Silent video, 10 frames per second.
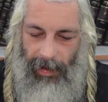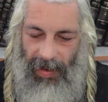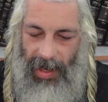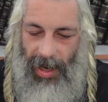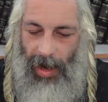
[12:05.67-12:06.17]

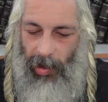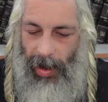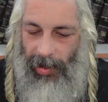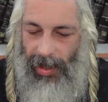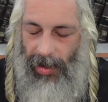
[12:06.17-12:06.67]
V'hine
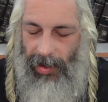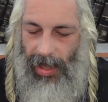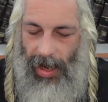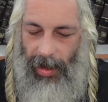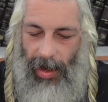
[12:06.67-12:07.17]
amar Rabbeinu
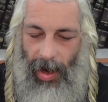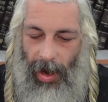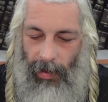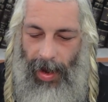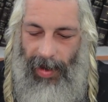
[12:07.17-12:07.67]
zal,
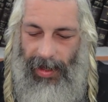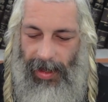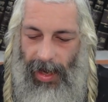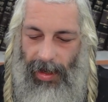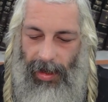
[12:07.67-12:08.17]
our rabbi
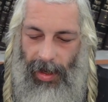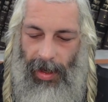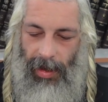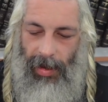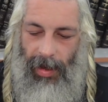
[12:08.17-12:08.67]
said
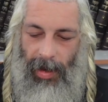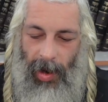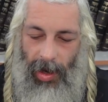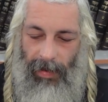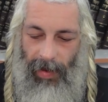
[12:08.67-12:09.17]
in the
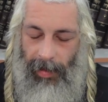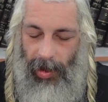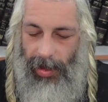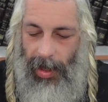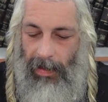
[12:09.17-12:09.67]
Gemara
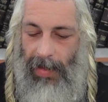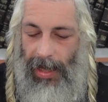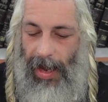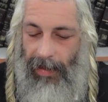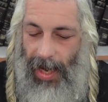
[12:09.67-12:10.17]
Nivamot,
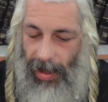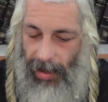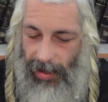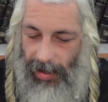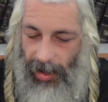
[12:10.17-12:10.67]

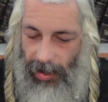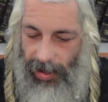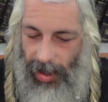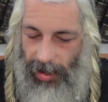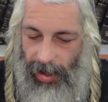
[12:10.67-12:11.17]
Milamed, this
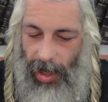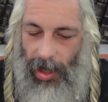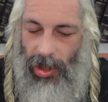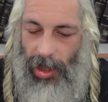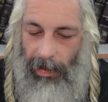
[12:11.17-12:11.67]
teaches us,
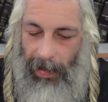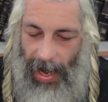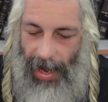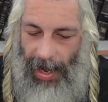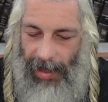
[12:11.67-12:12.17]

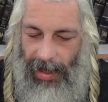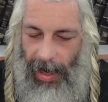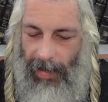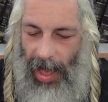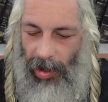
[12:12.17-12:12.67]
Sheba
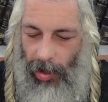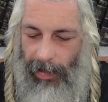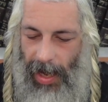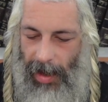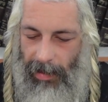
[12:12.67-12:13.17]
Adam al kol
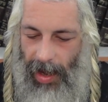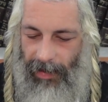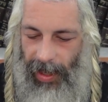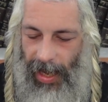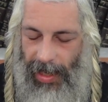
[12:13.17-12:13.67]
behema
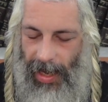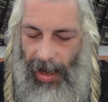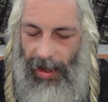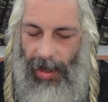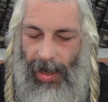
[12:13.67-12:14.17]

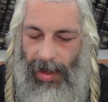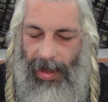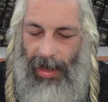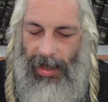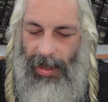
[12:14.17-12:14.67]
v'chaya,
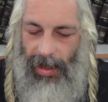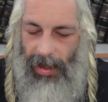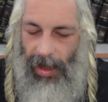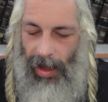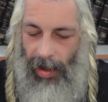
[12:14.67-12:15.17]
that he
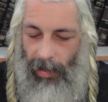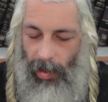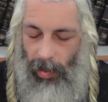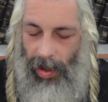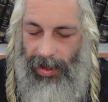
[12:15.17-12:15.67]

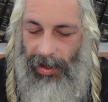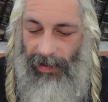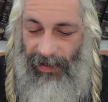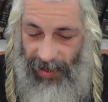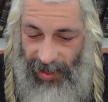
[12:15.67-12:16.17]
was
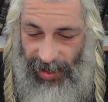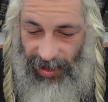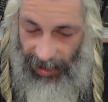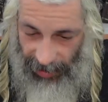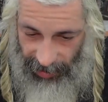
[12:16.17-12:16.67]

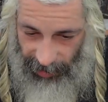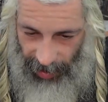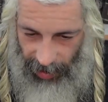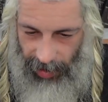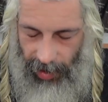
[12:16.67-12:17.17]
physically
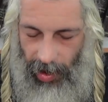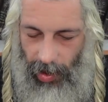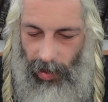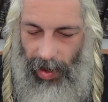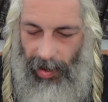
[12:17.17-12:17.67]
intimate
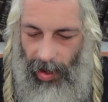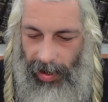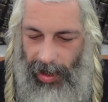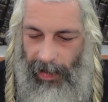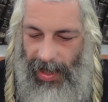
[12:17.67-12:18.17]
with all
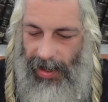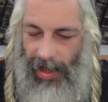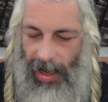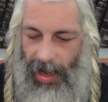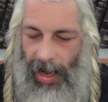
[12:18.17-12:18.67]
the
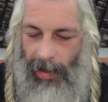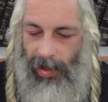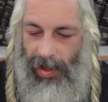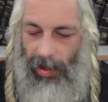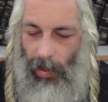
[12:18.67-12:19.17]
domesticated
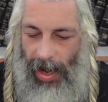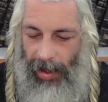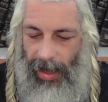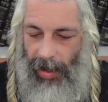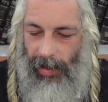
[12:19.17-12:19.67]
animals and the
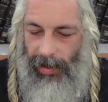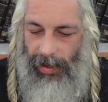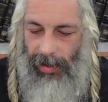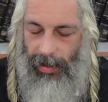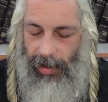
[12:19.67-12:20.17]
wild animals.